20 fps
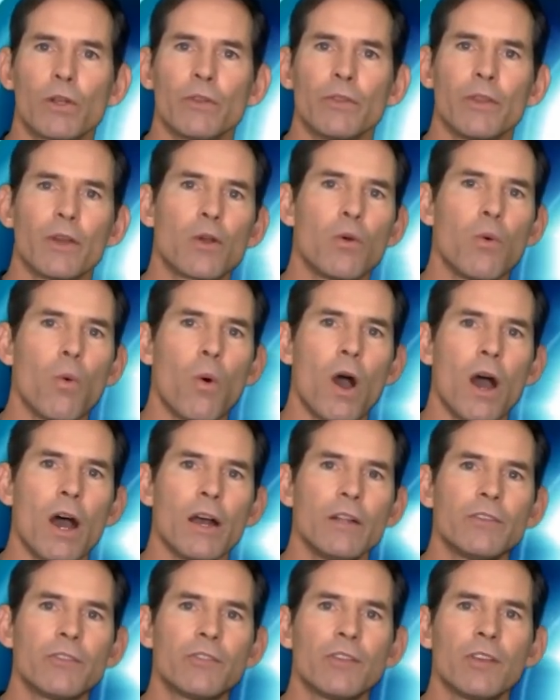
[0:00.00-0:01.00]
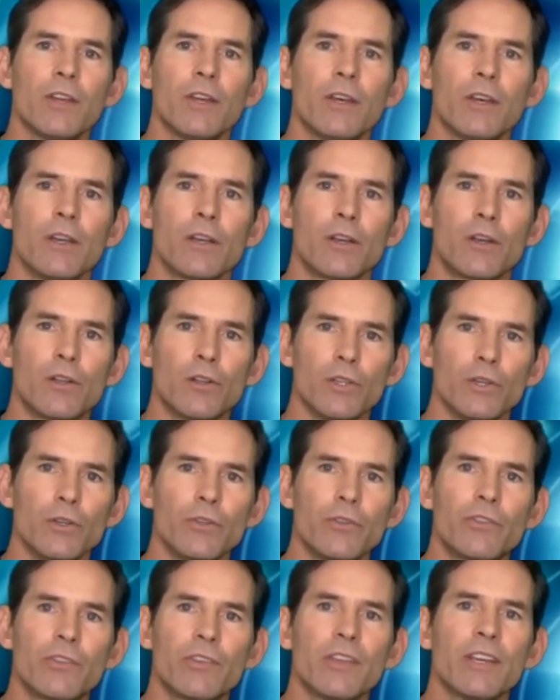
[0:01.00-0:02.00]
the quads,
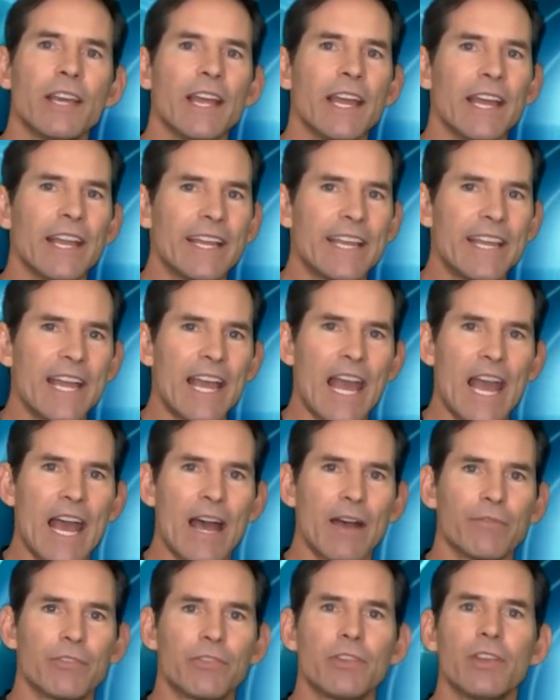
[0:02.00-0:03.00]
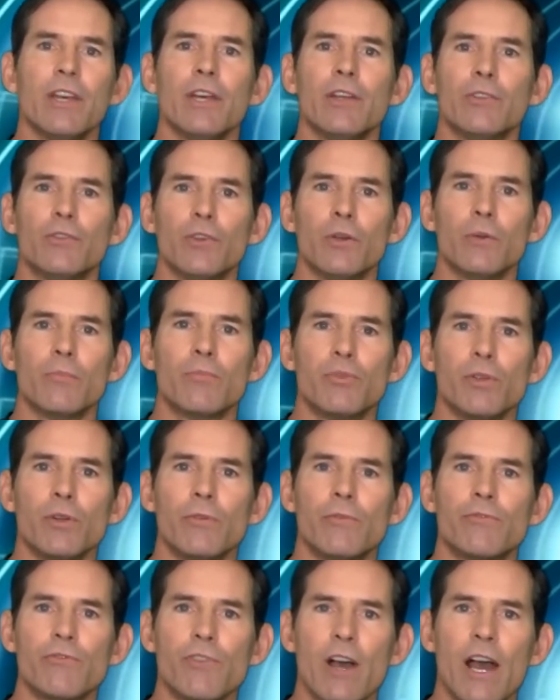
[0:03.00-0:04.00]
glutes, and calves to improve
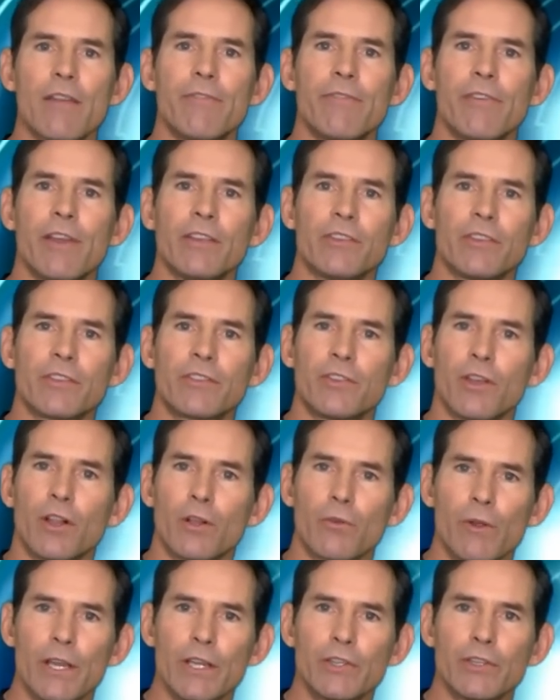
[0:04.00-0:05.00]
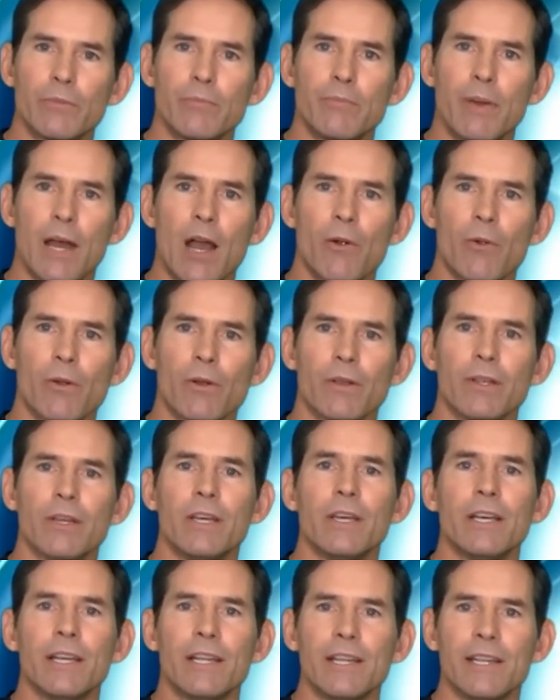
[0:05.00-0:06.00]
drive phase acceleration power.
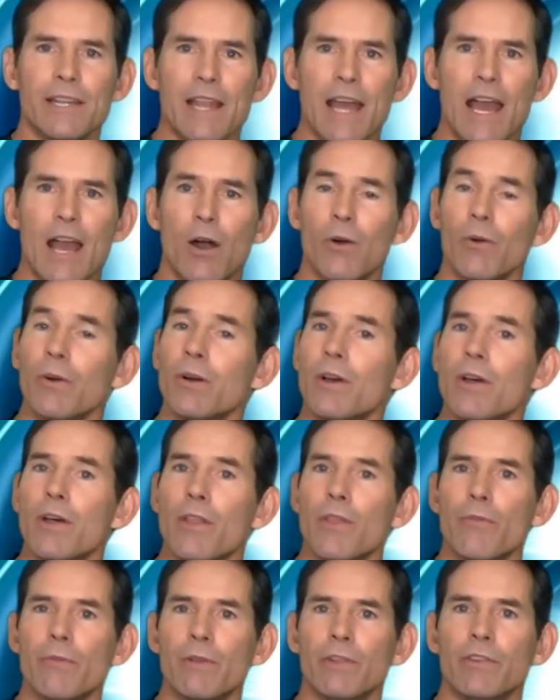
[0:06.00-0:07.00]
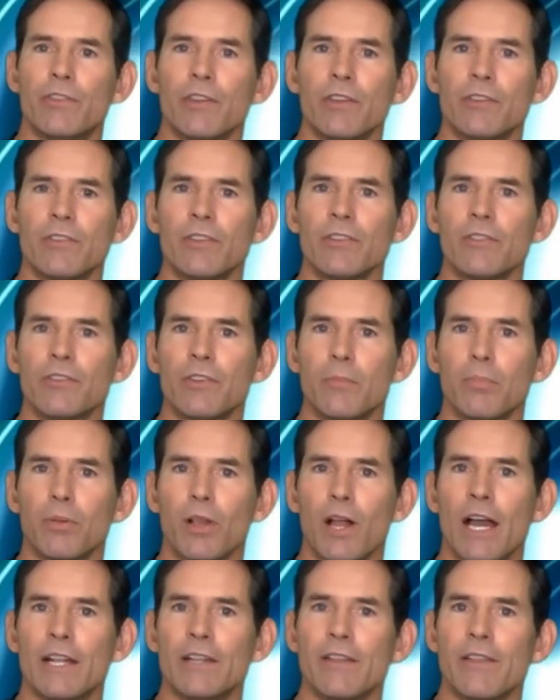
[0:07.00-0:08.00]
Now, the resistance
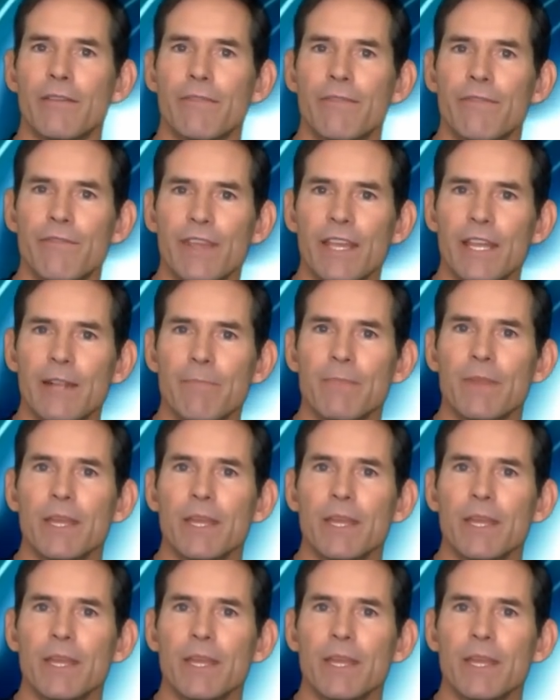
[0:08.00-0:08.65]
applied to the feet